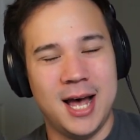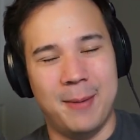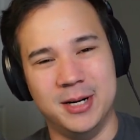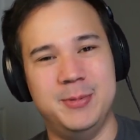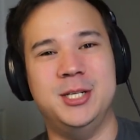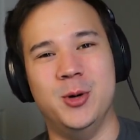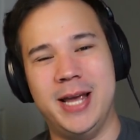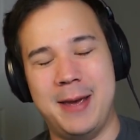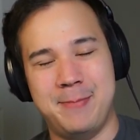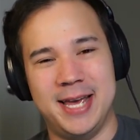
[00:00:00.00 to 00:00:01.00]
I'm going to be doing
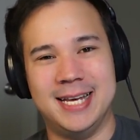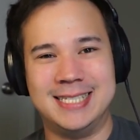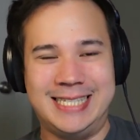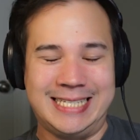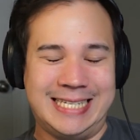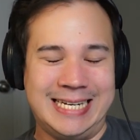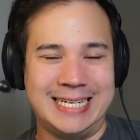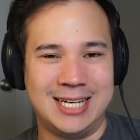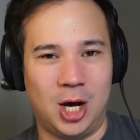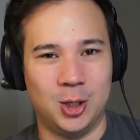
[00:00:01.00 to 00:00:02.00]
a big
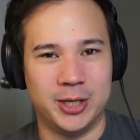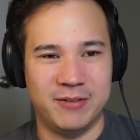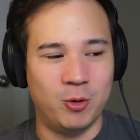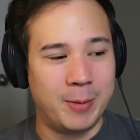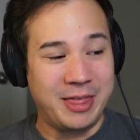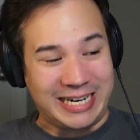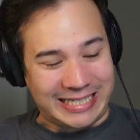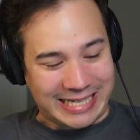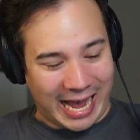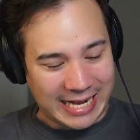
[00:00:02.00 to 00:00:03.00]
$60 giveaway. But that
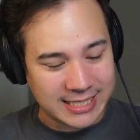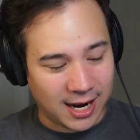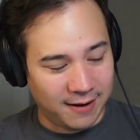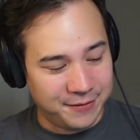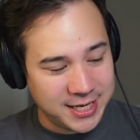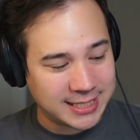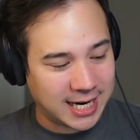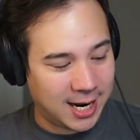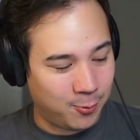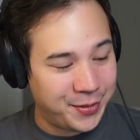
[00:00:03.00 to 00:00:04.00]
is as of this
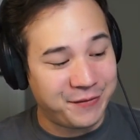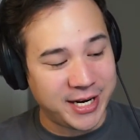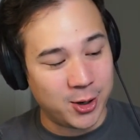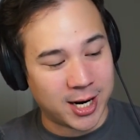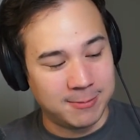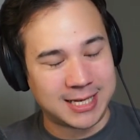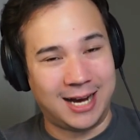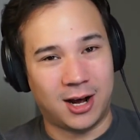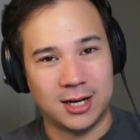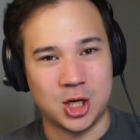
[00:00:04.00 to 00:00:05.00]
time when the video comes
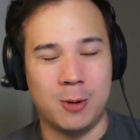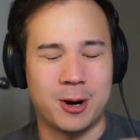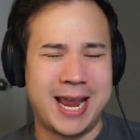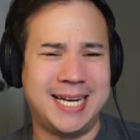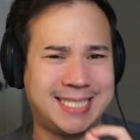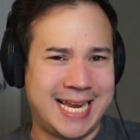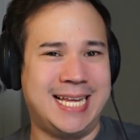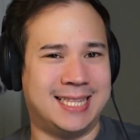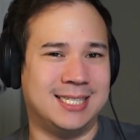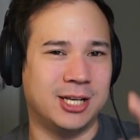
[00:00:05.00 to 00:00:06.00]
out October
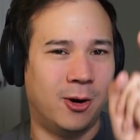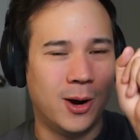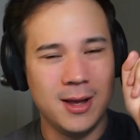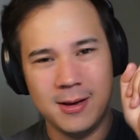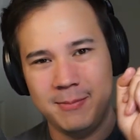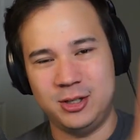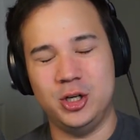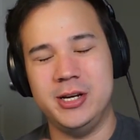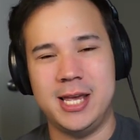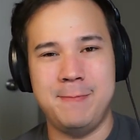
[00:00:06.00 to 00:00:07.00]
18th. So make
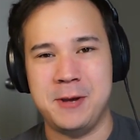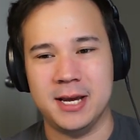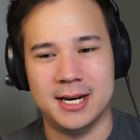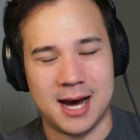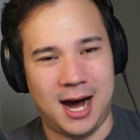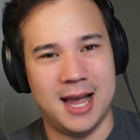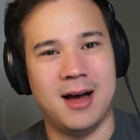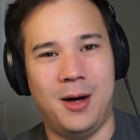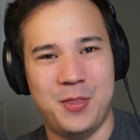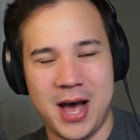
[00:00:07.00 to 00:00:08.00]
sure you're keeping an eye
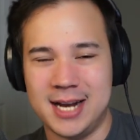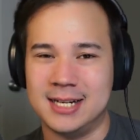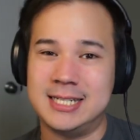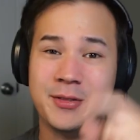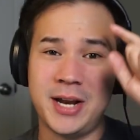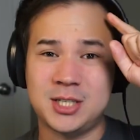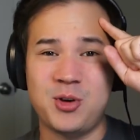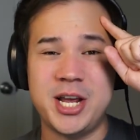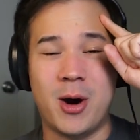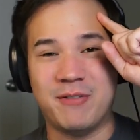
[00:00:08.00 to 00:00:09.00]
on that. Until the next
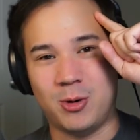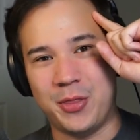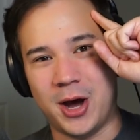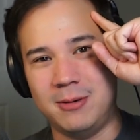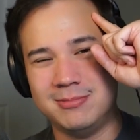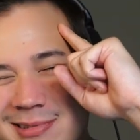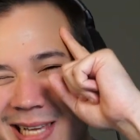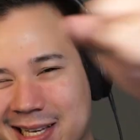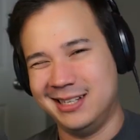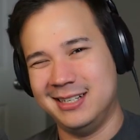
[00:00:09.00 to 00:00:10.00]
video, everyone, though,
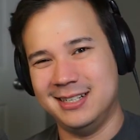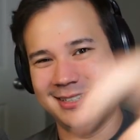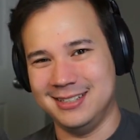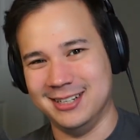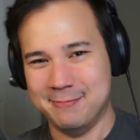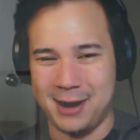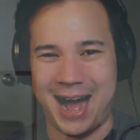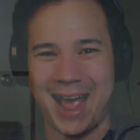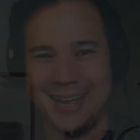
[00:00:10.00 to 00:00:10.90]
goodbye.